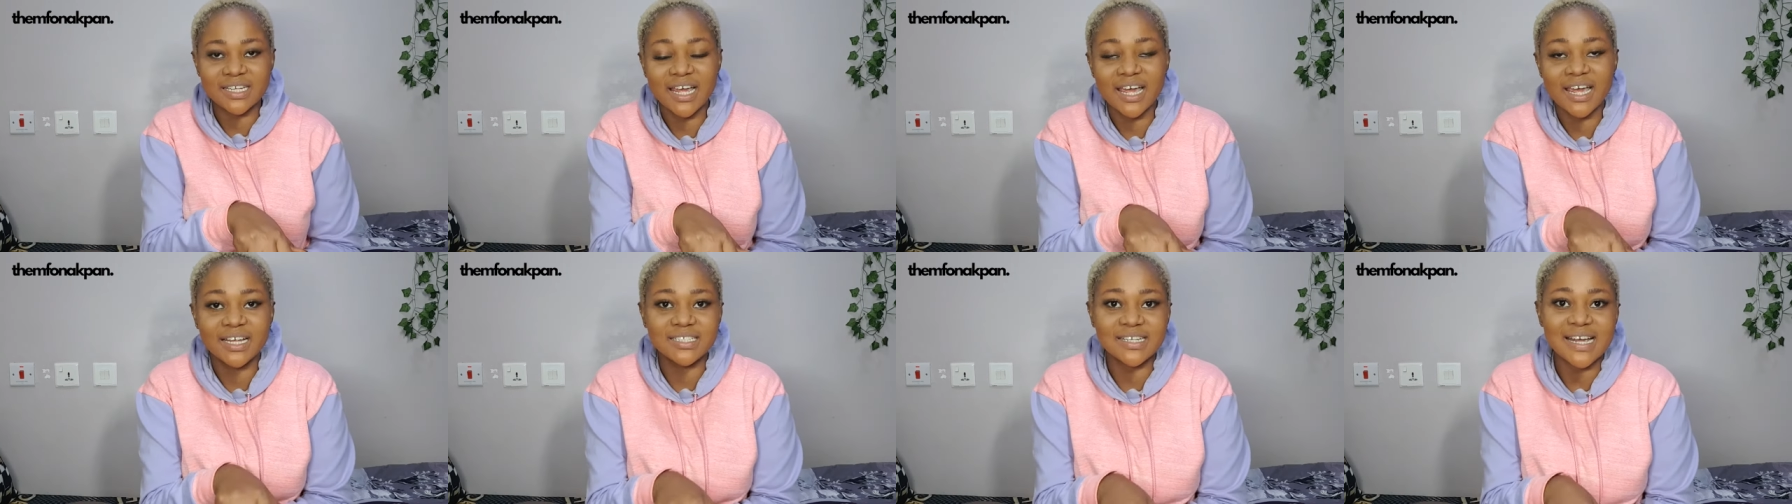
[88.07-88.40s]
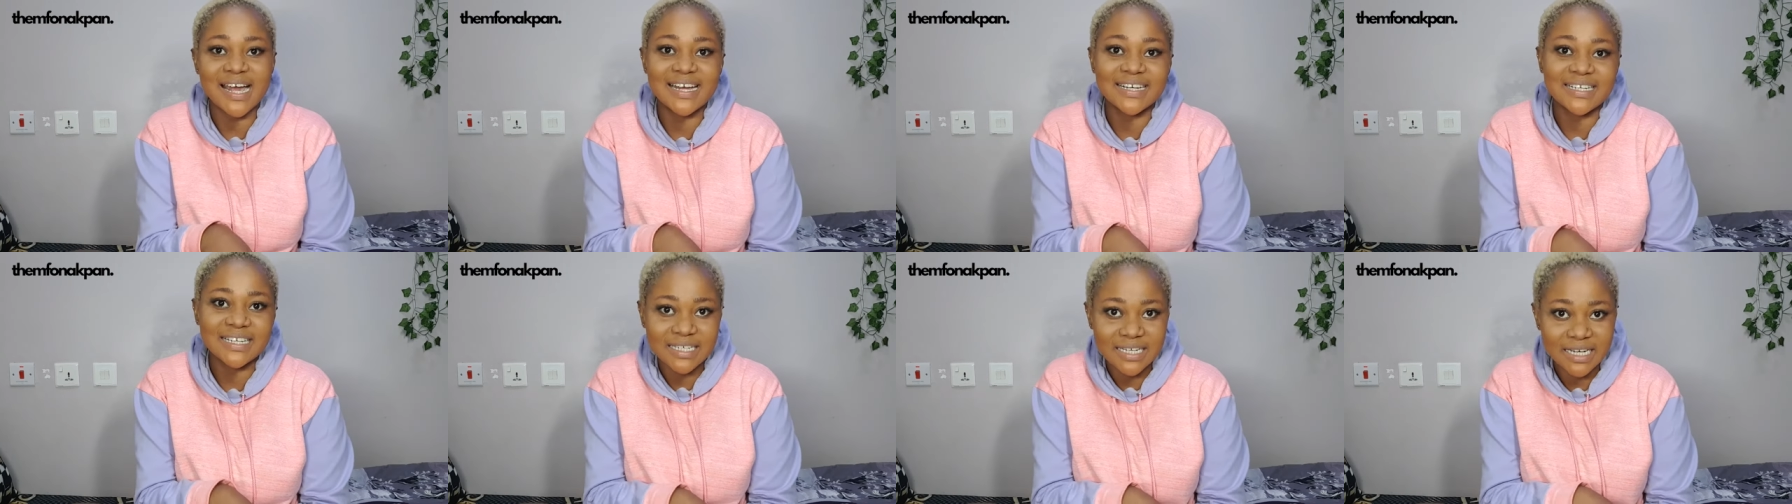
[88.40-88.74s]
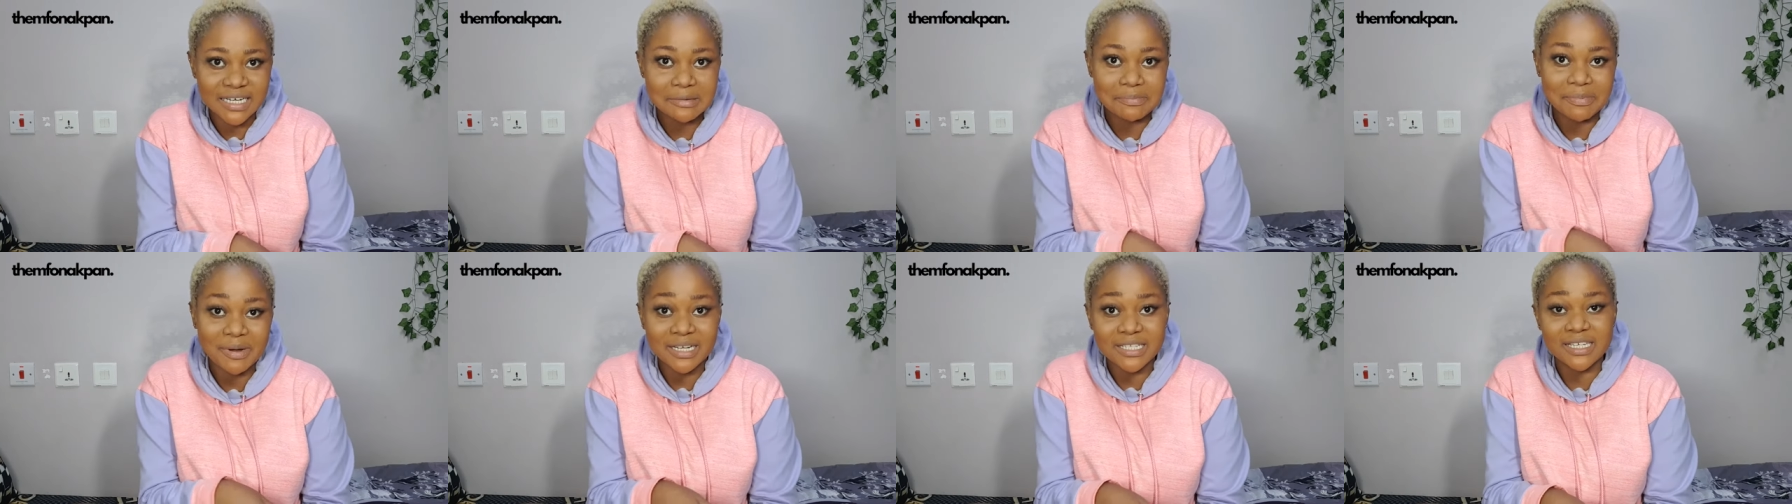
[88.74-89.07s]
and I
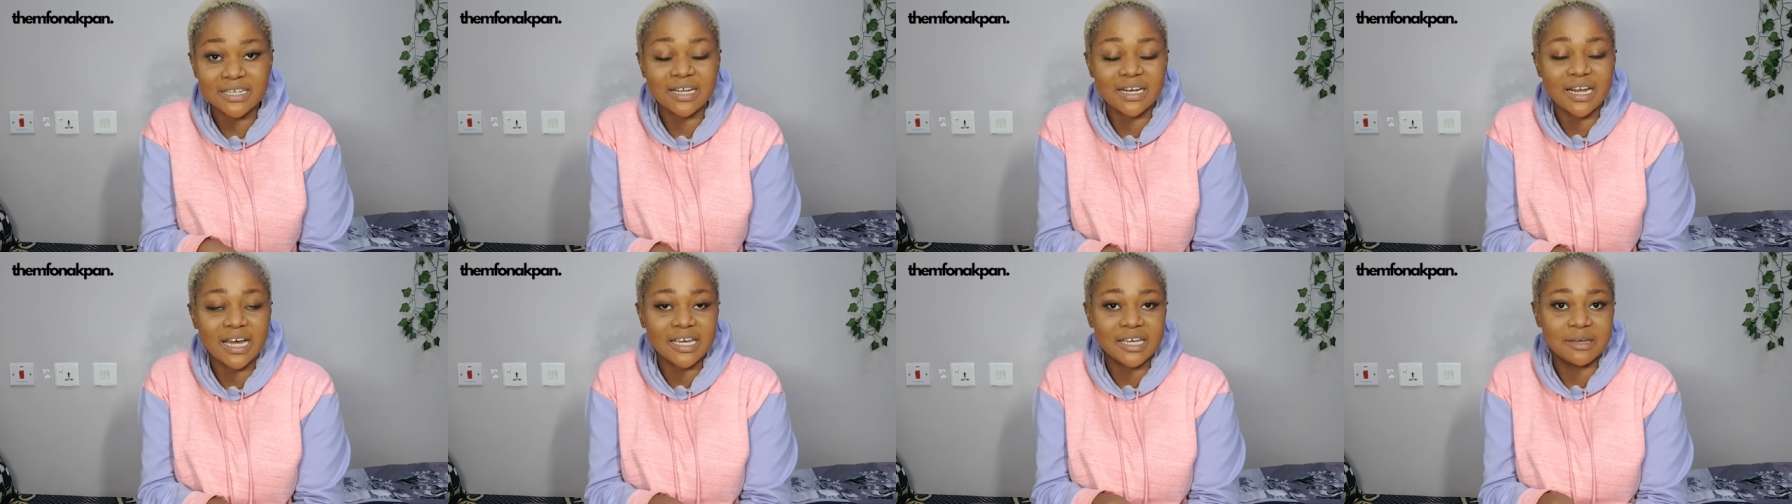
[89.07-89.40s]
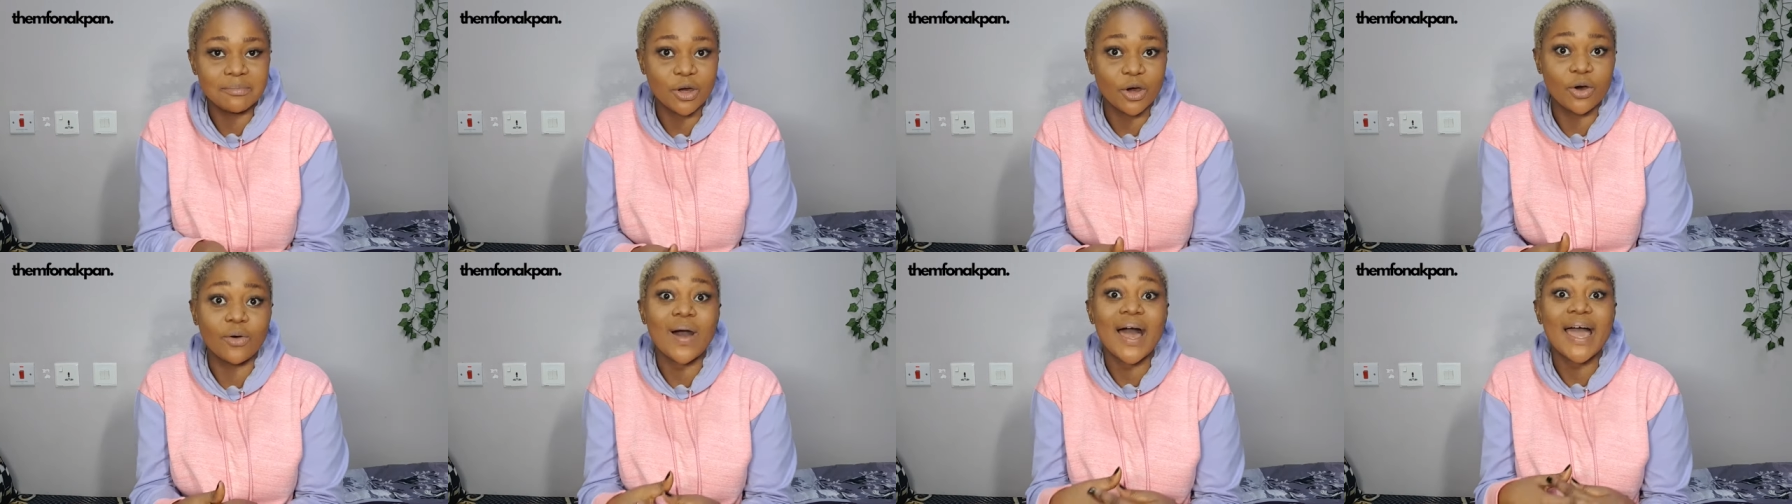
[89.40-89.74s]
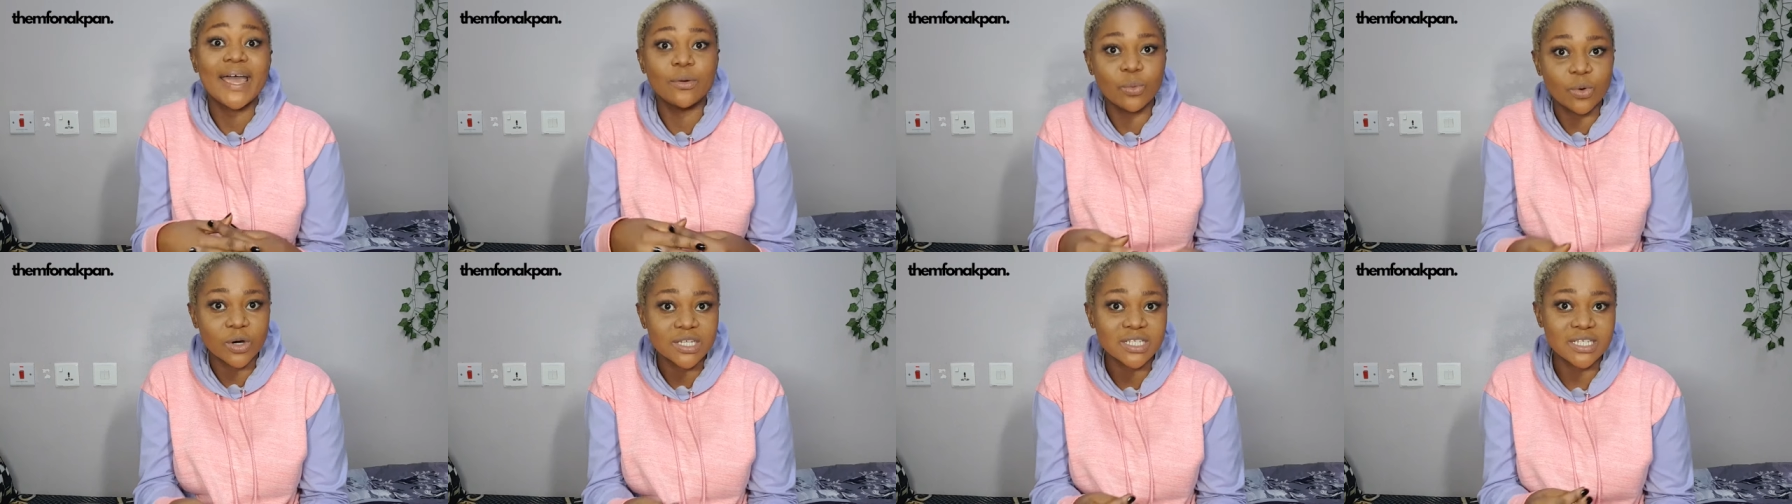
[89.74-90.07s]
needed a particular email I
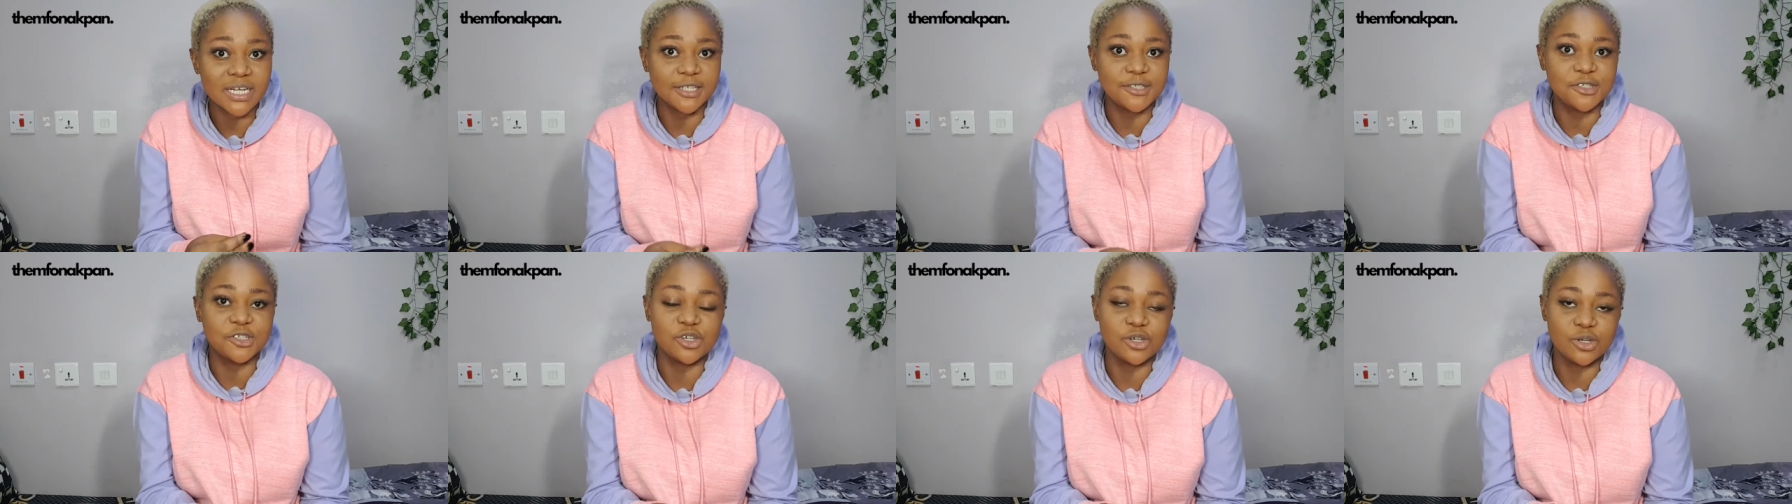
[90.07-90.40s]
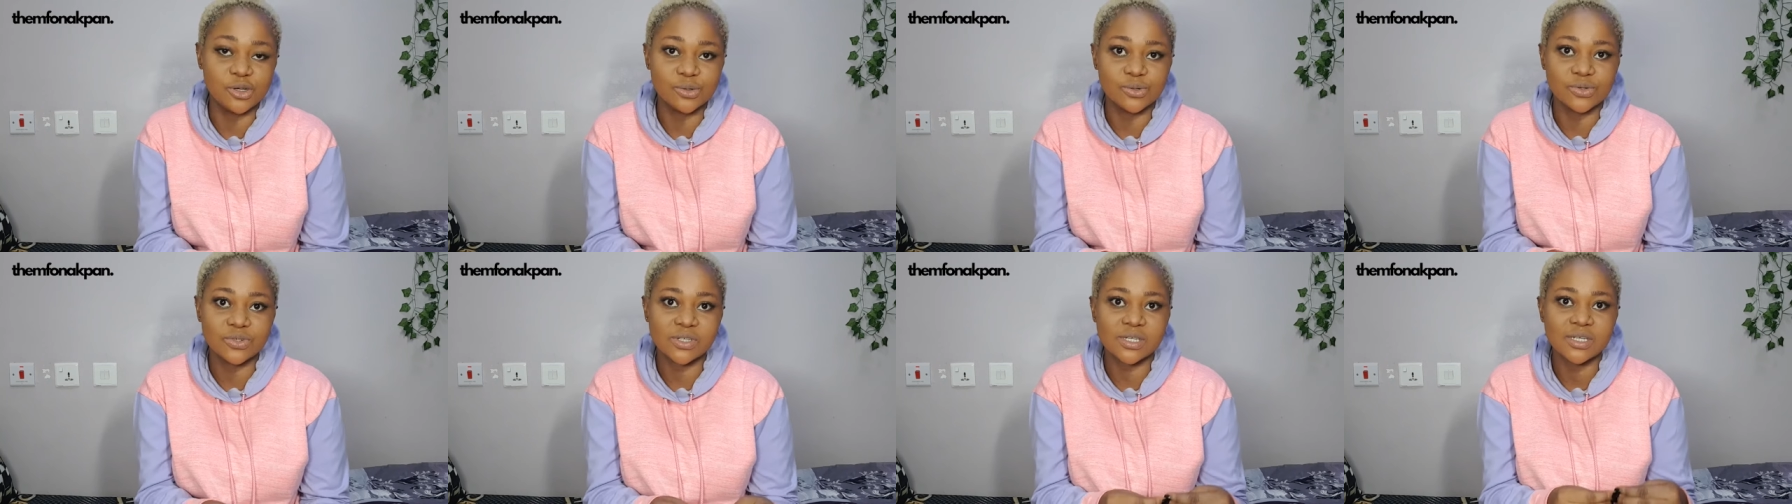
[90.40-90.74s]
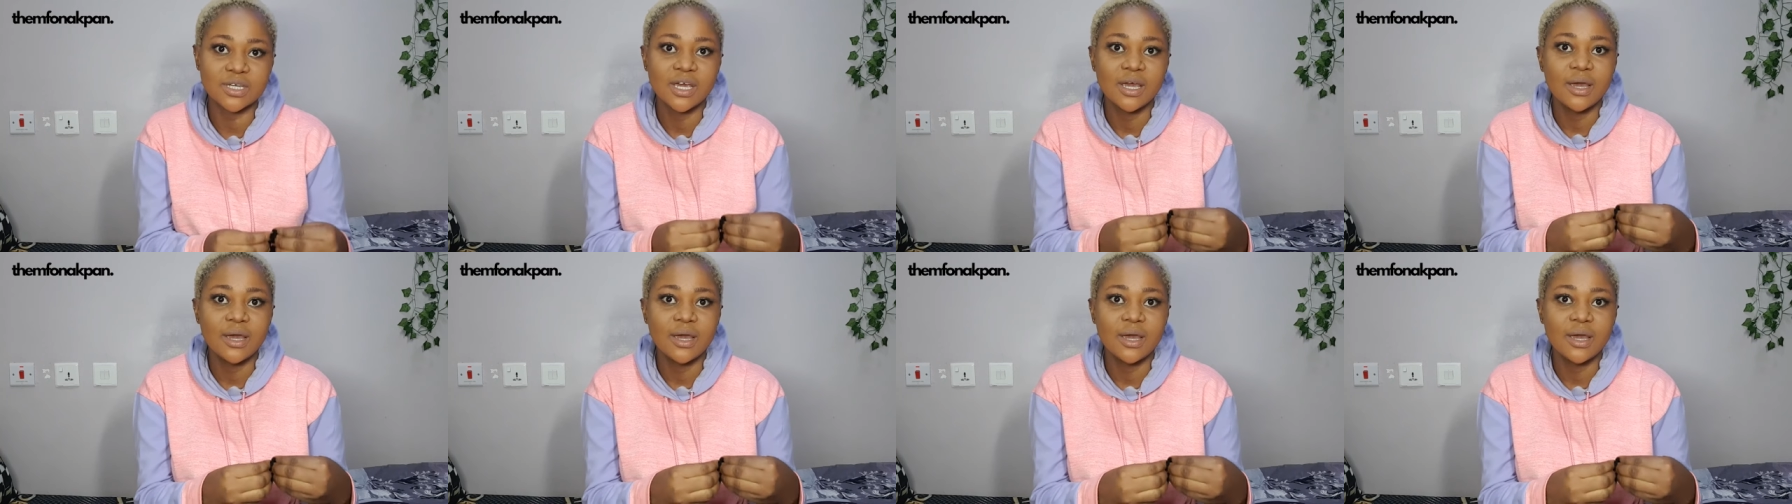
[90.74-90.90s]
wanted to use